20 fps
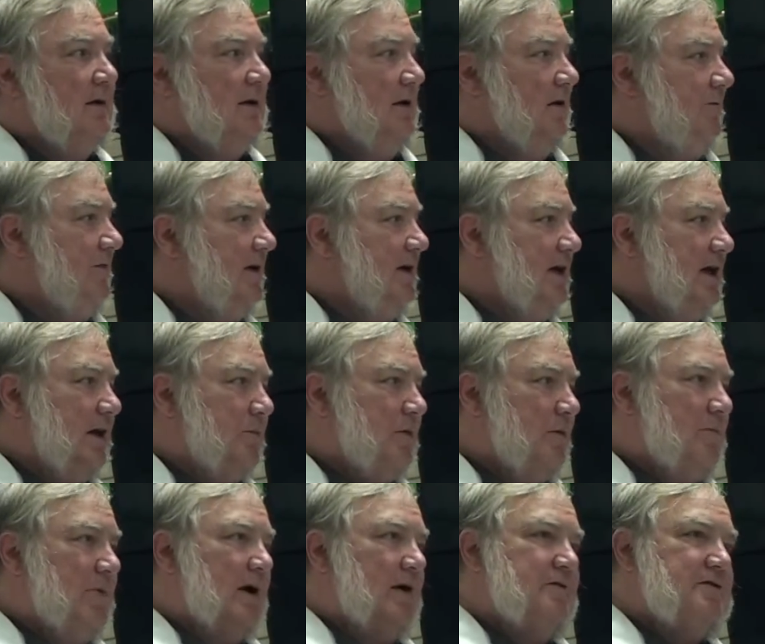If you get up
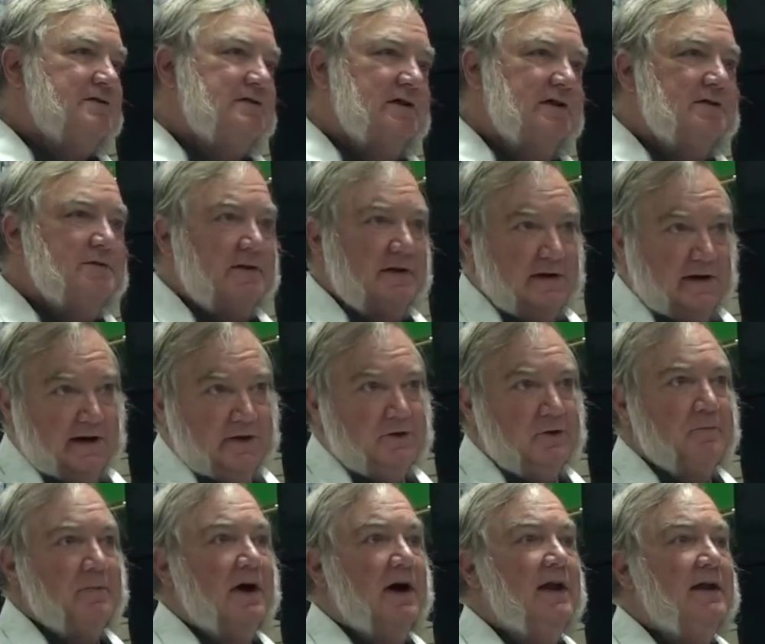above 6 in
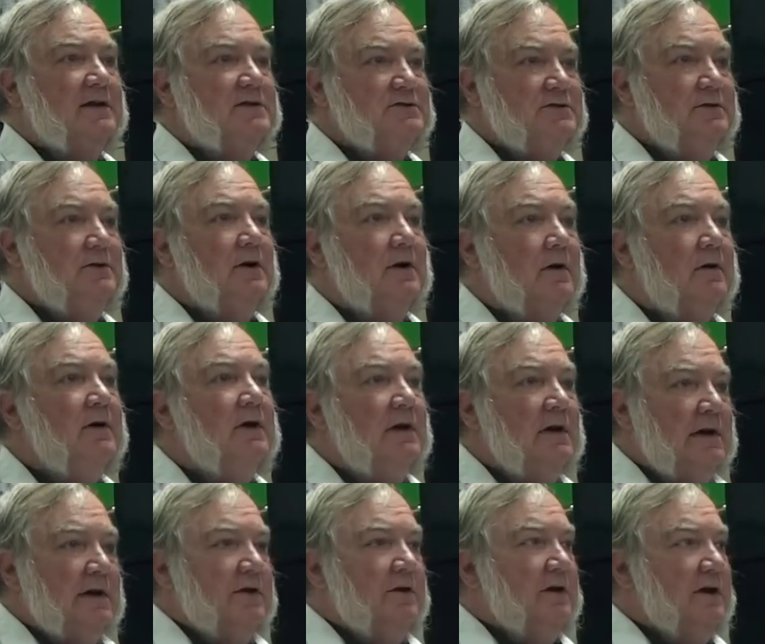hydroponics, you know,
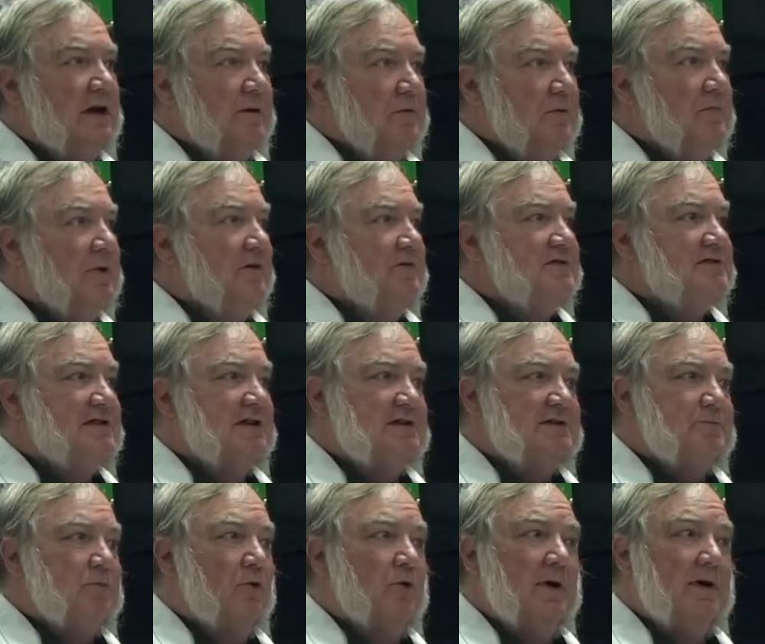you get up above
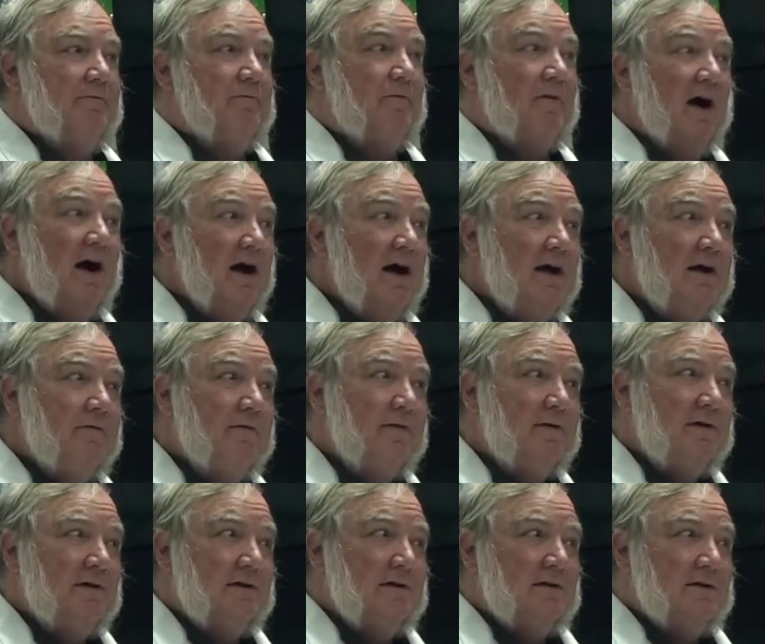6.5,
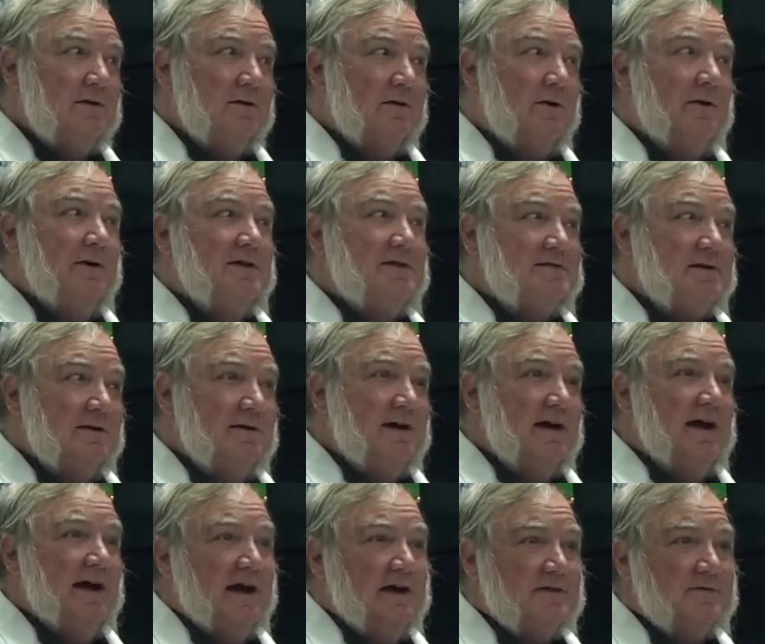you're already starting
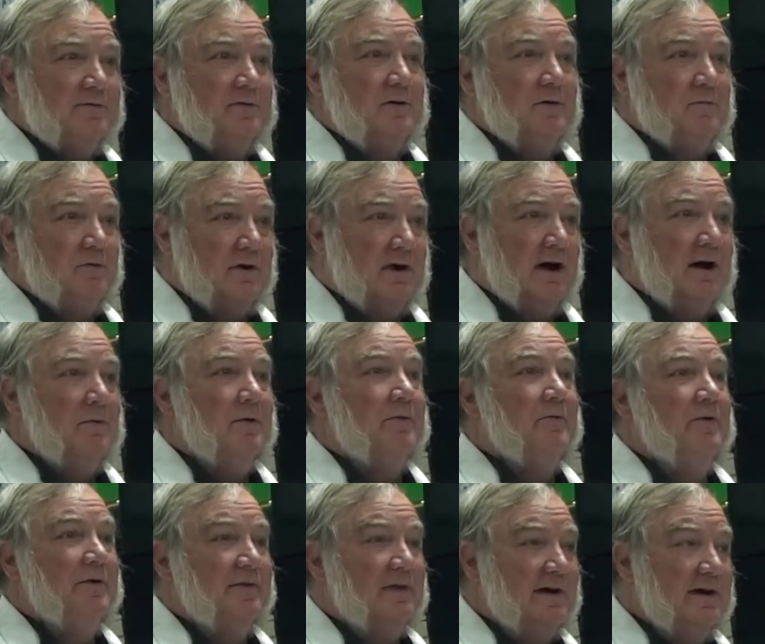to ask for a problem
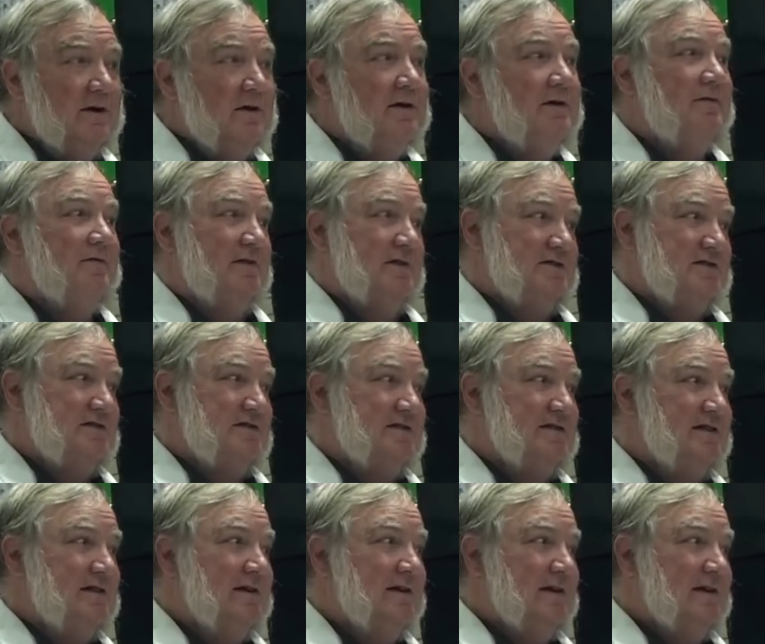with iron deficiency.